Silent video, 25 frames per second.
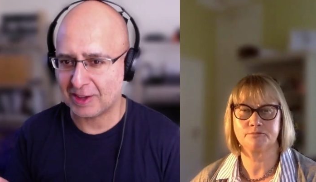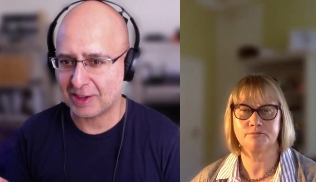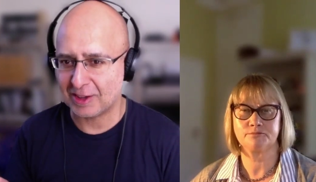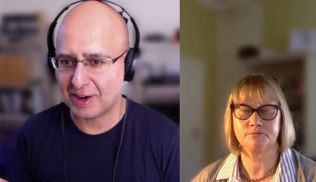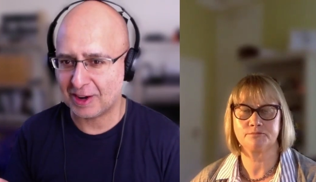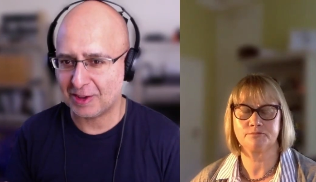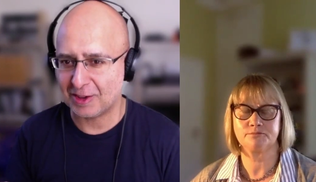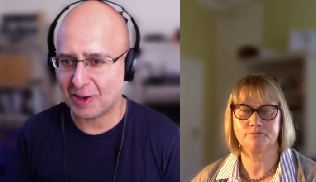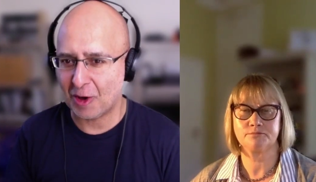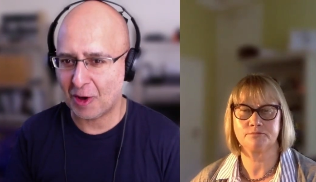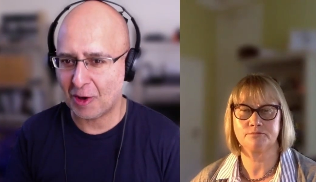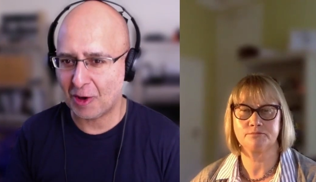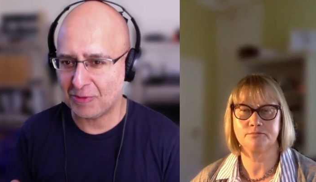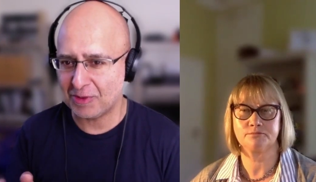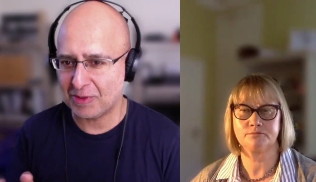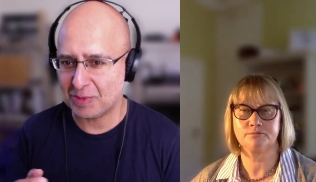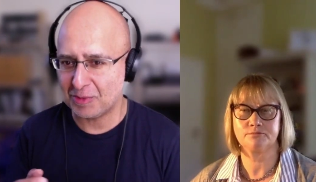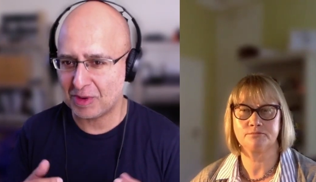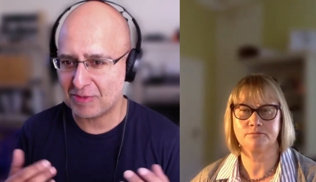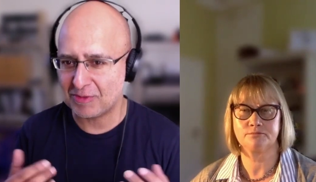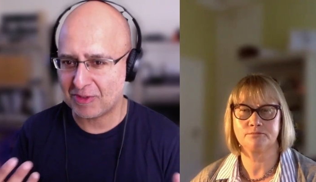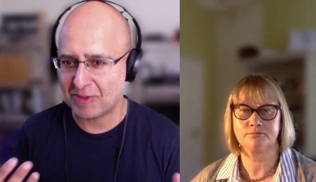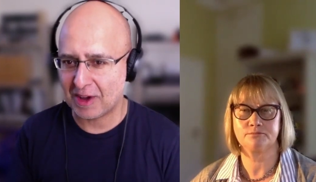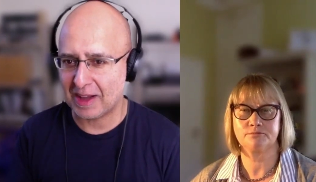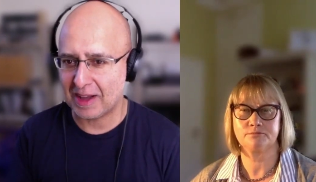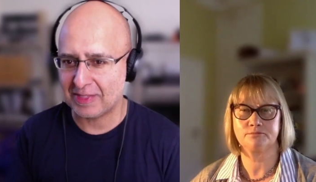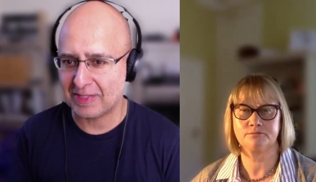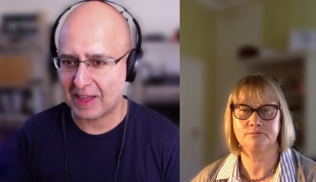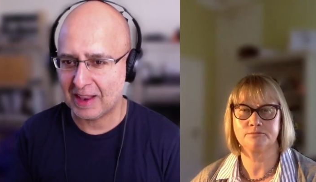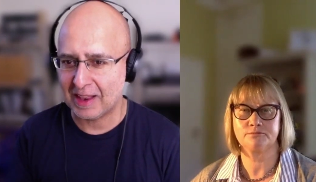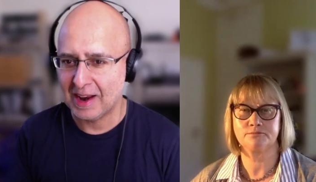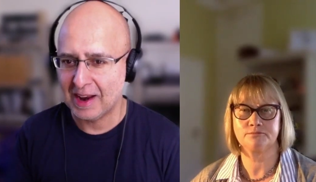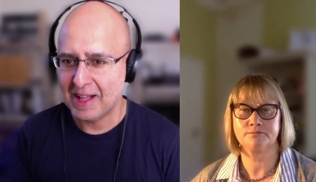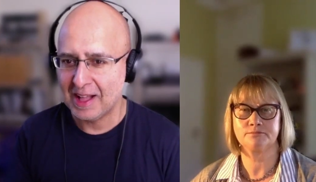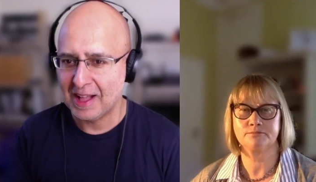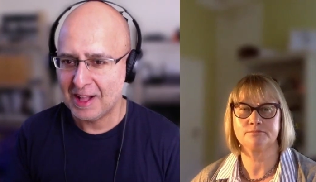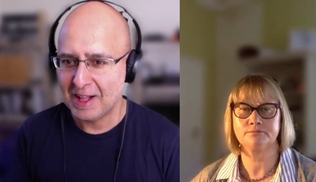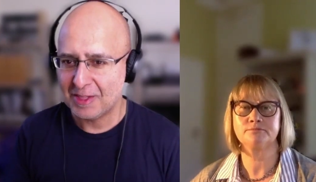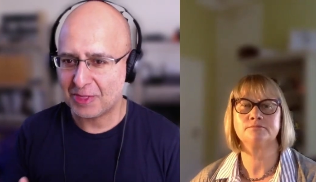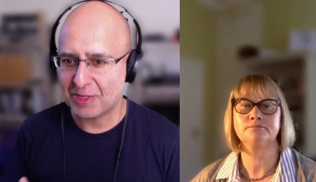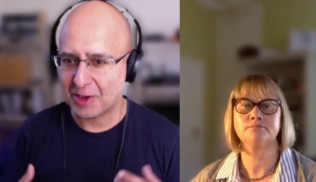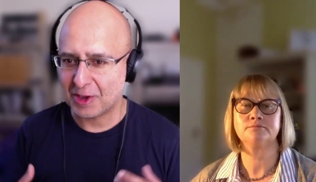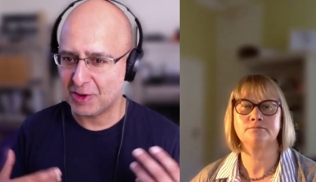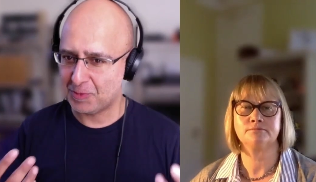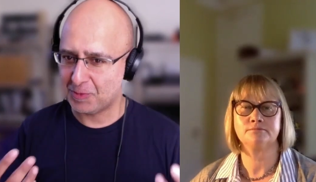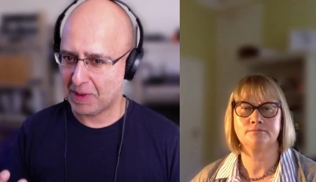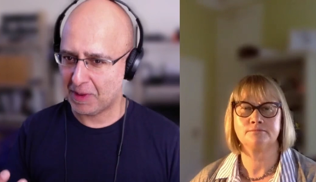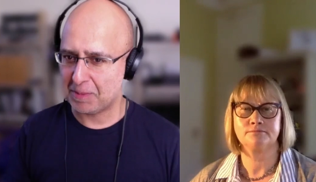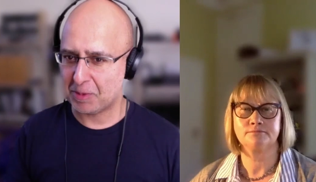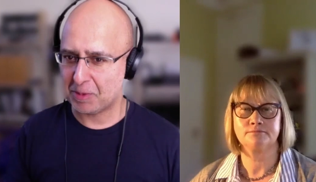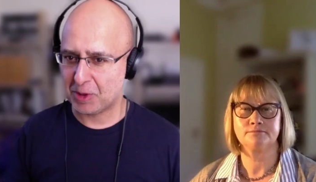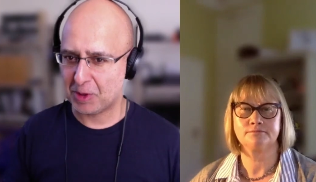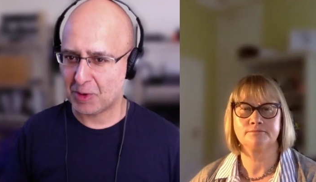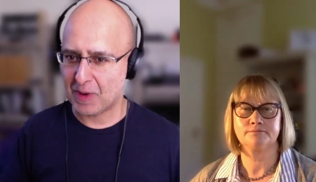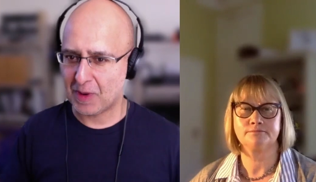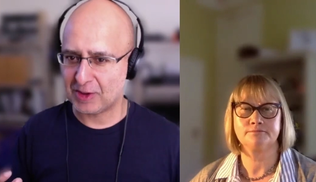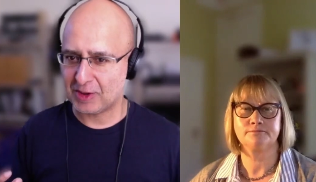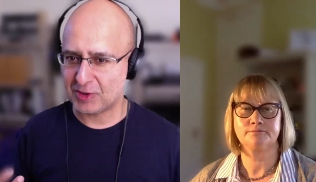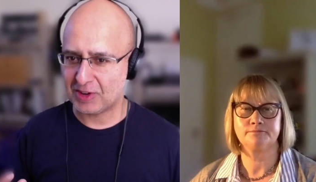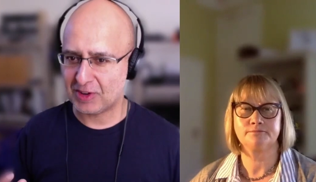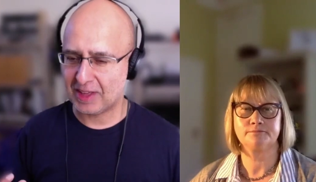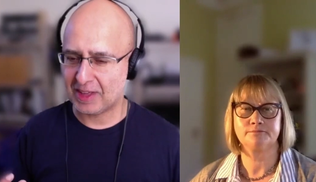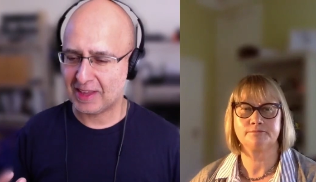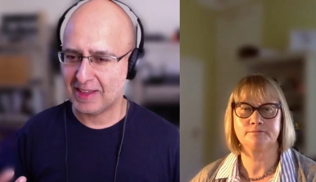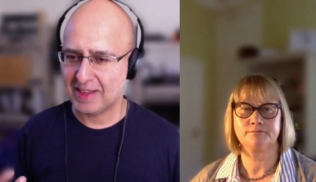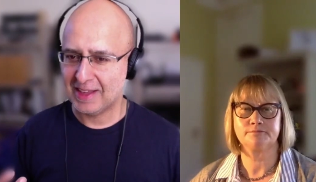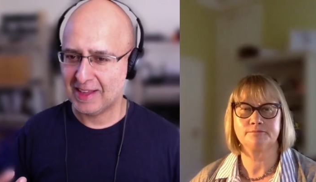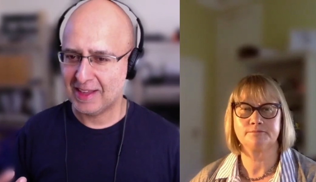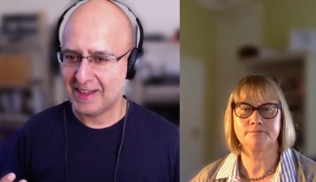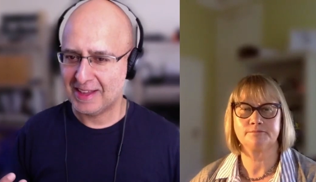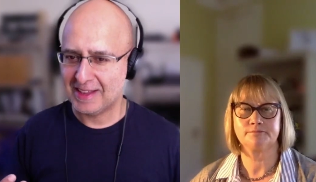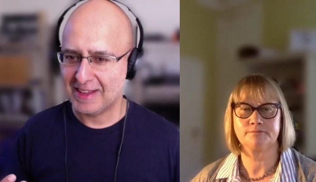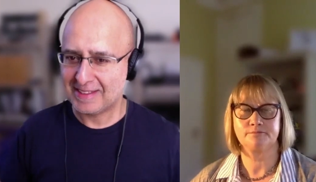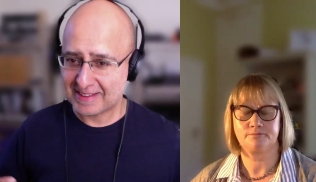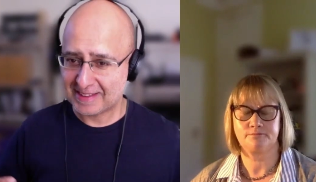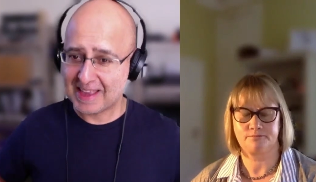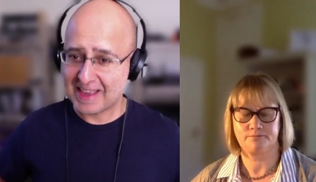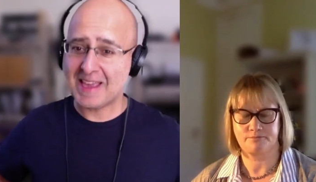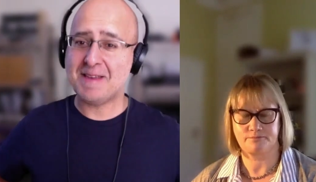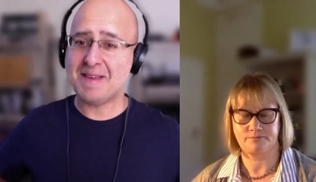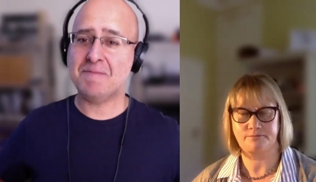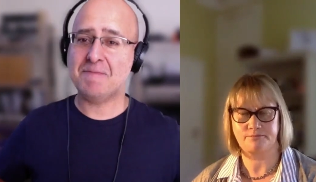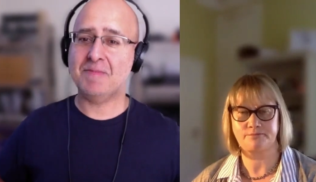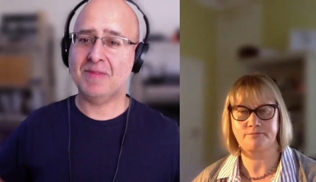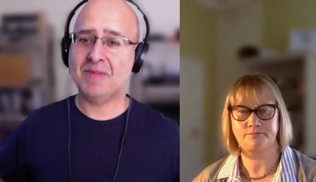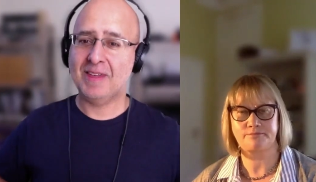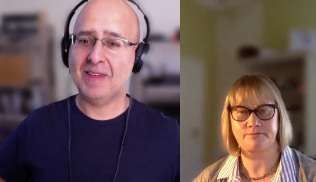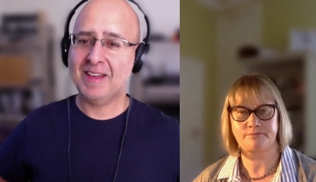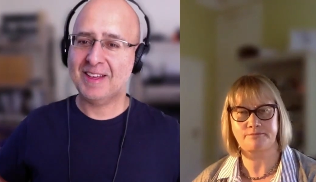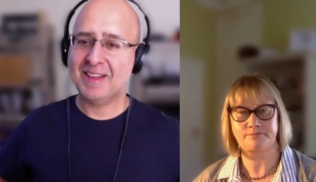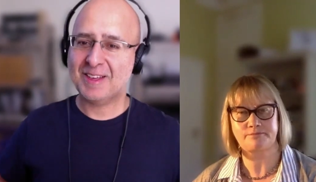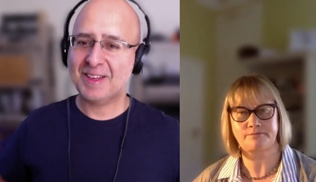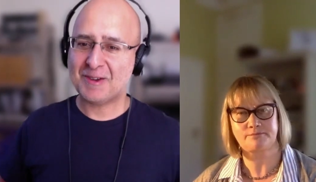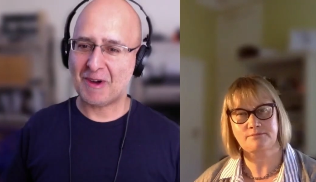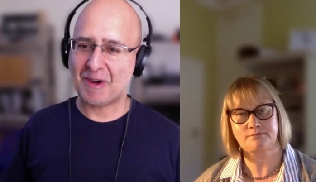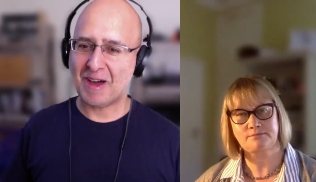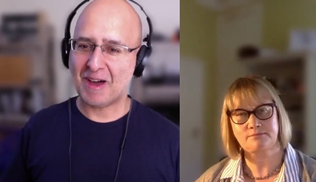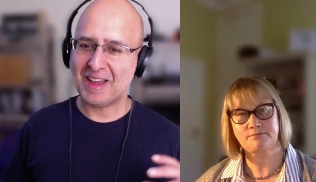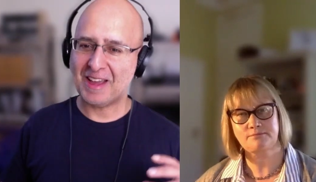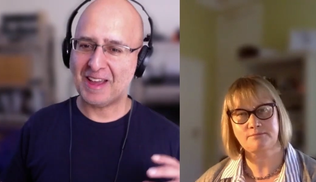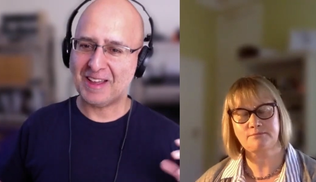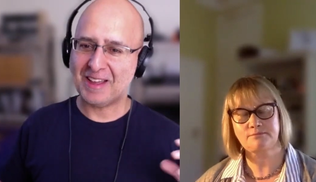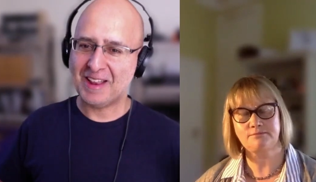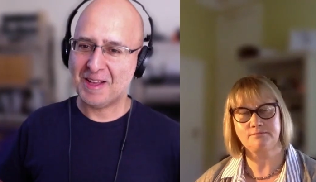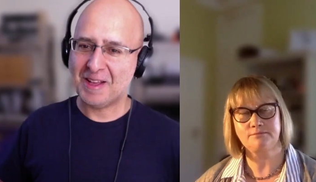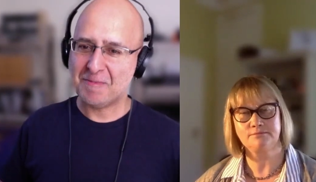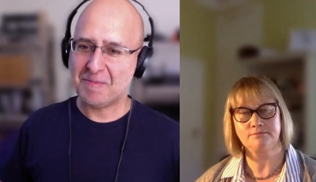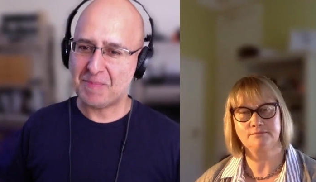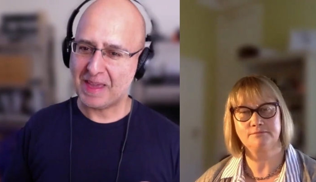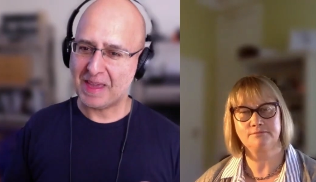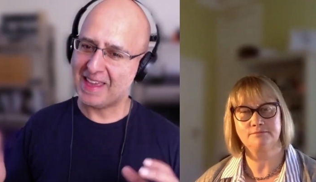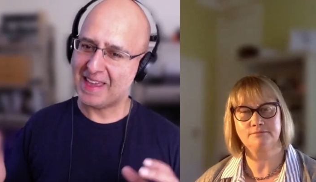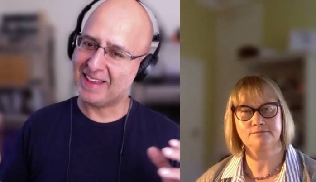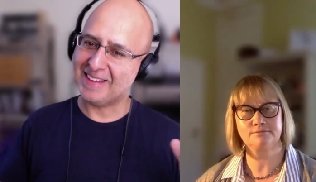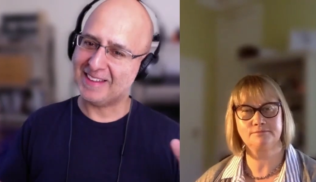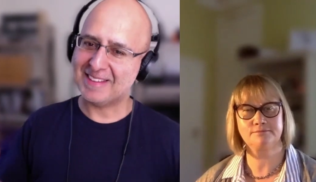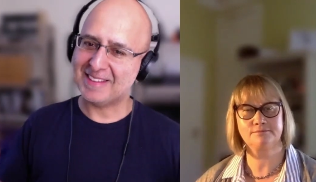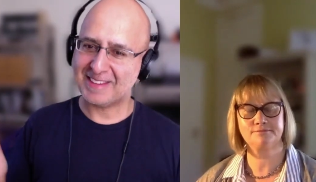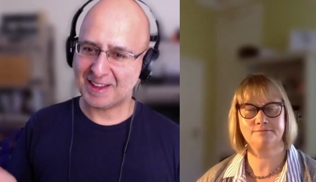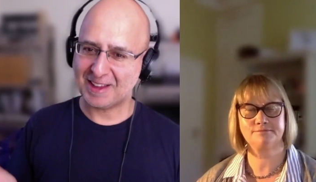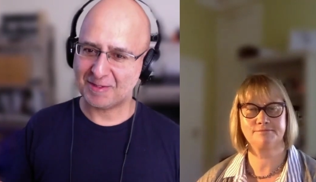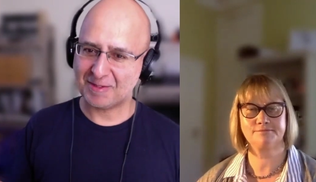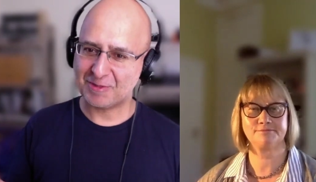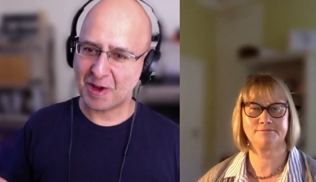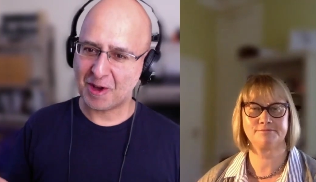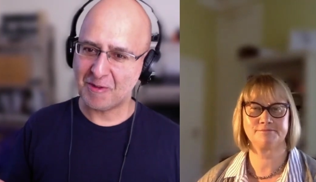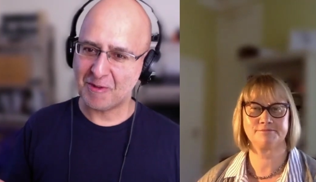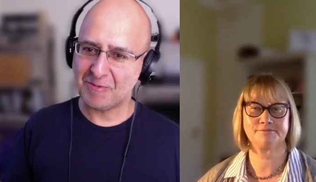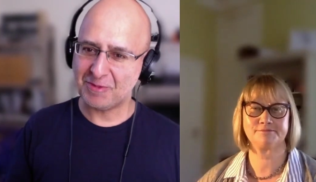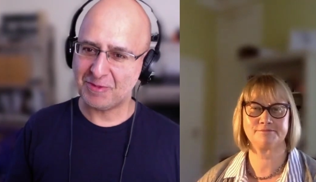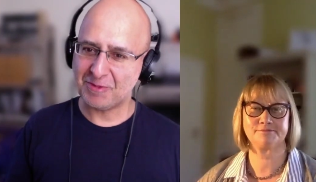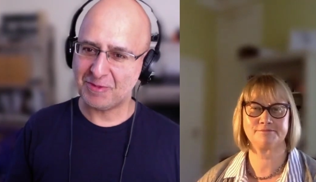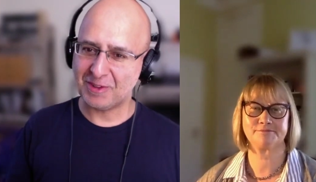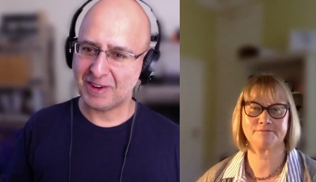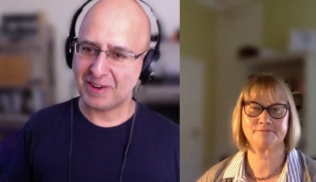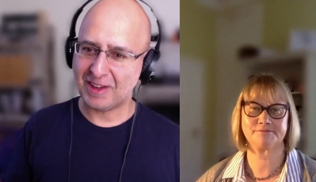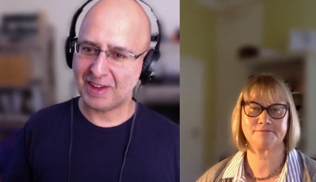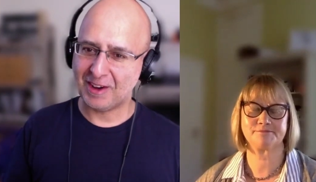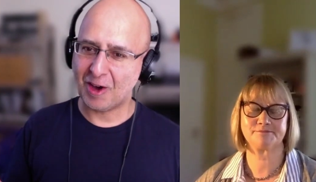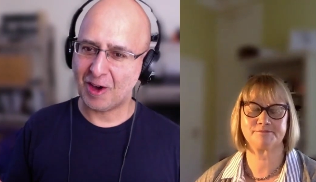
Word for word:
Speaker 1: You know, often we find that those people who actually seem quite big and self confident.